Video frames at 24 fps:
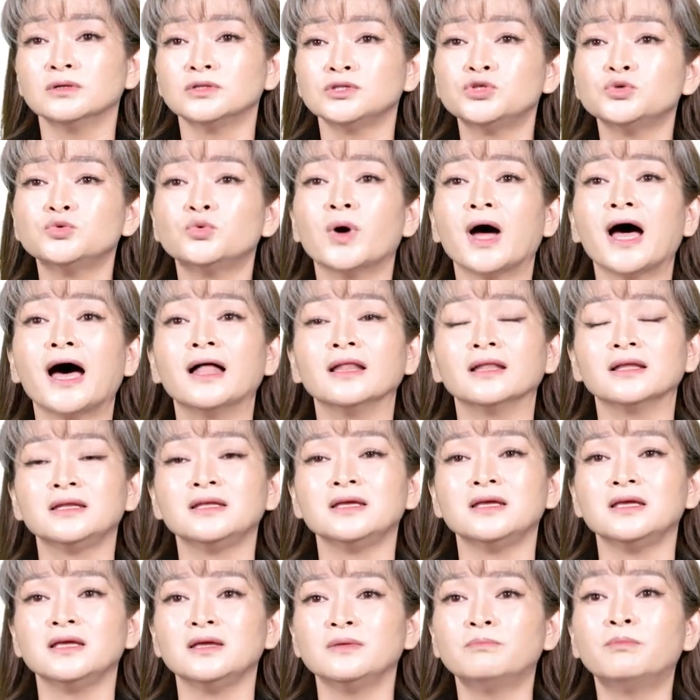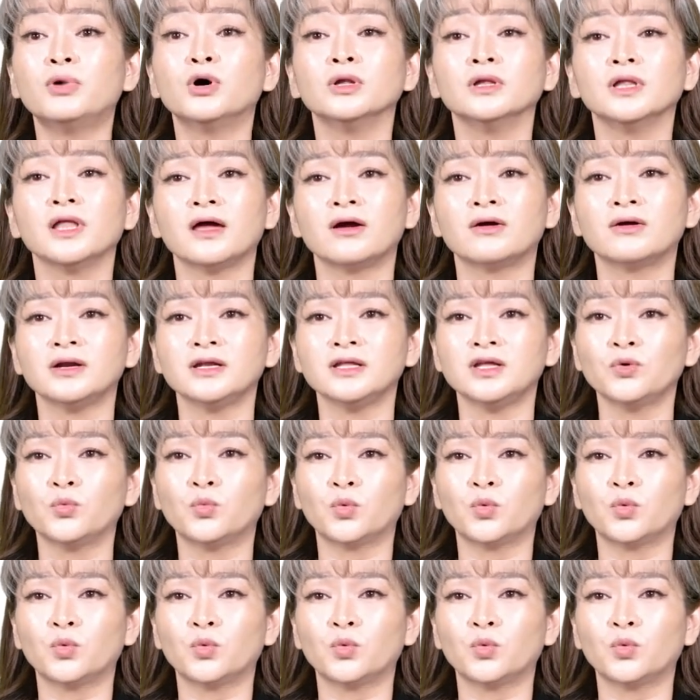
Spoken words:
duality, polarity